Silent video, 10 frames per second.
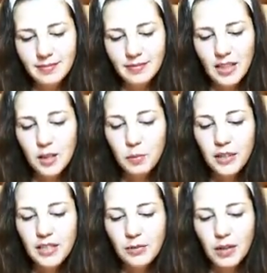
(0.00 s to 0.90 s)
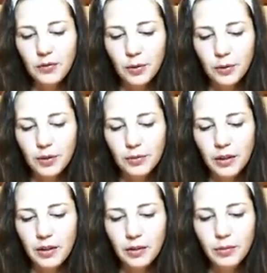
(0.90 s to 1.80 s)
it's pretty straightforward
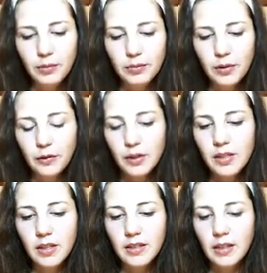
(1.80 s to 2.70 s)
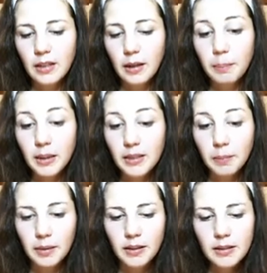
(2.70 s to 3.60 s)
with you. The first thing that I picked
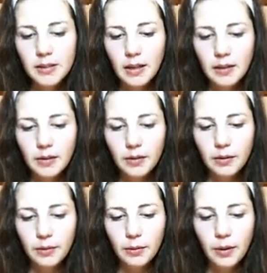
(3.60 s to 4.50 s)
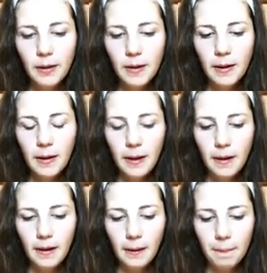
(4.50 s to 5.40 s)
up on is that you
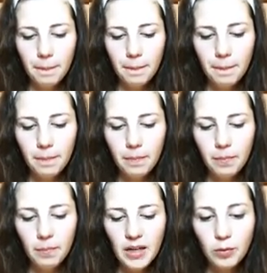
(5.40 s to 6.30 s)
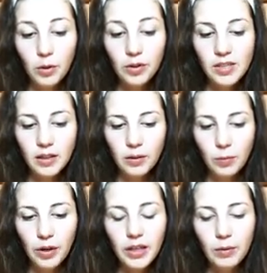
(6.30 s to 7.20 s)
might want to start
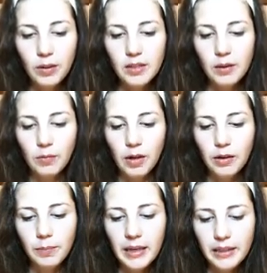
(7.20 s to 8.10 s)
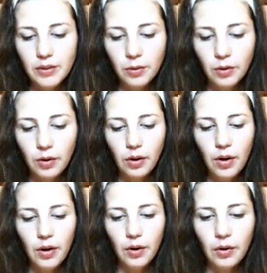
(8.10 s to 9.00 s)
working with someone, a mentor
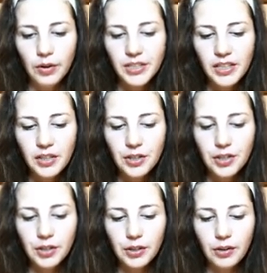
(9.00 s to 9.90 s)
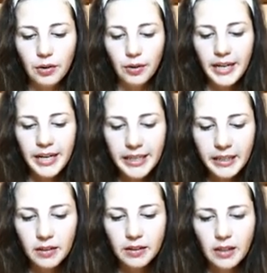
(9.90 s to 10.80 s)
or a teacher or a
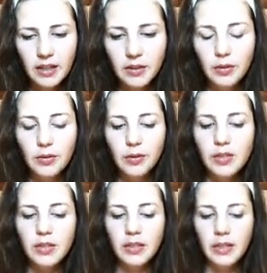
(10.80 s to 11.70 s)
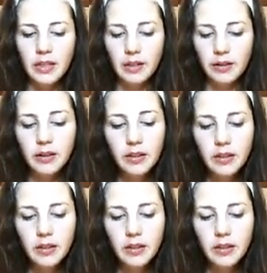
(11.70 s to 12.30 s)
healer. I don't know if you see a healer,